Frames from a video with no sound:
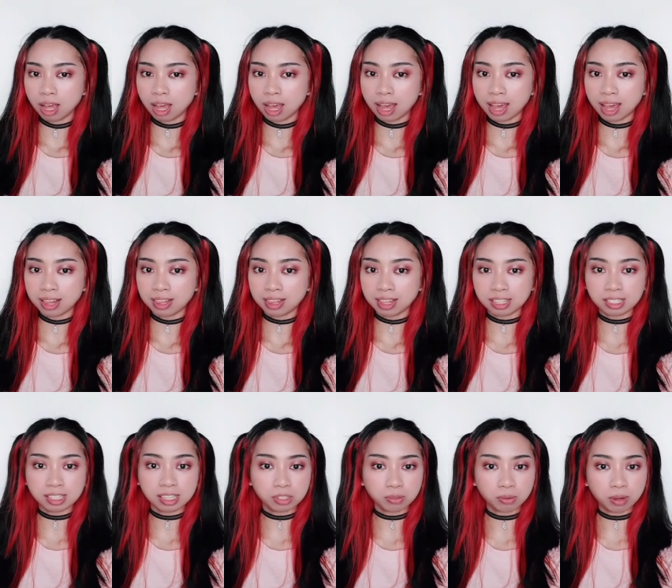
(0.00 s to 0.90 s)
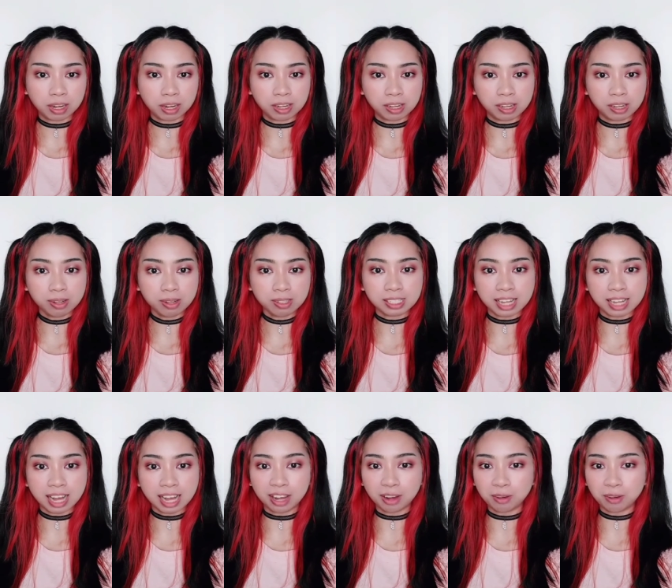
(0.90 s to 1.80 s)
And this is what it looks
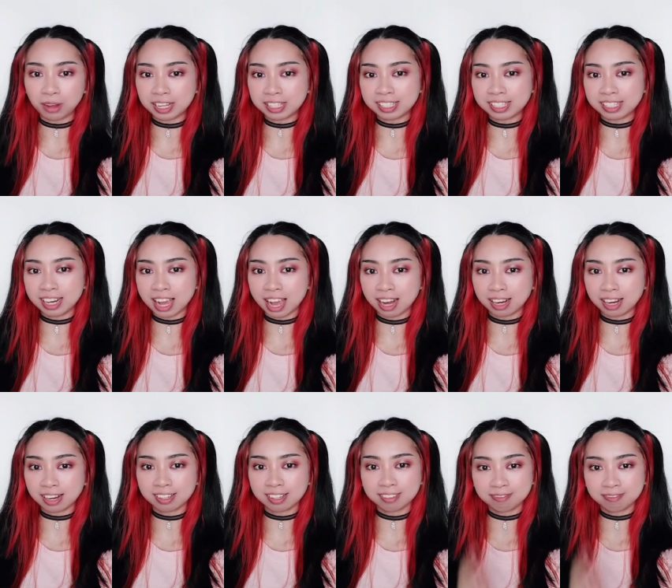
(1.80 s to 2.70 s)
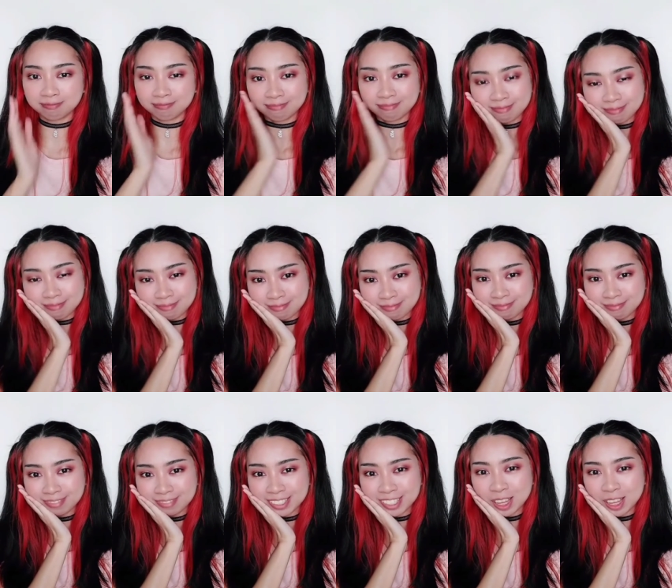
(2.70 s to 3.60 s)
like when it's done.
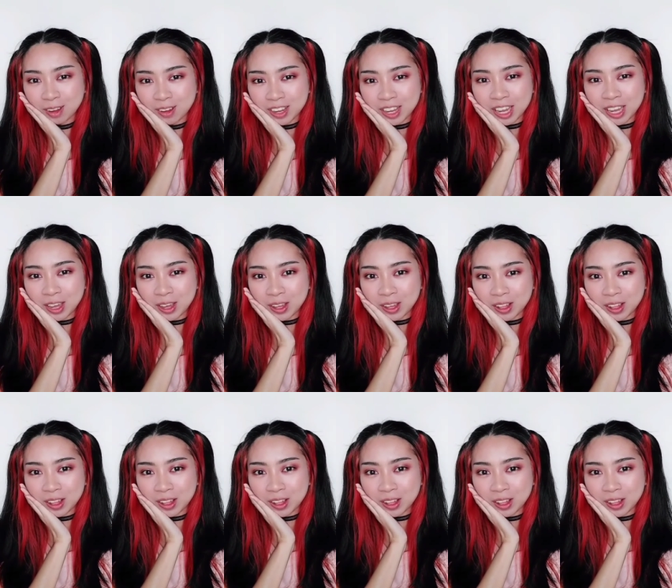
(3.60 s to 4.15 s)
So cute.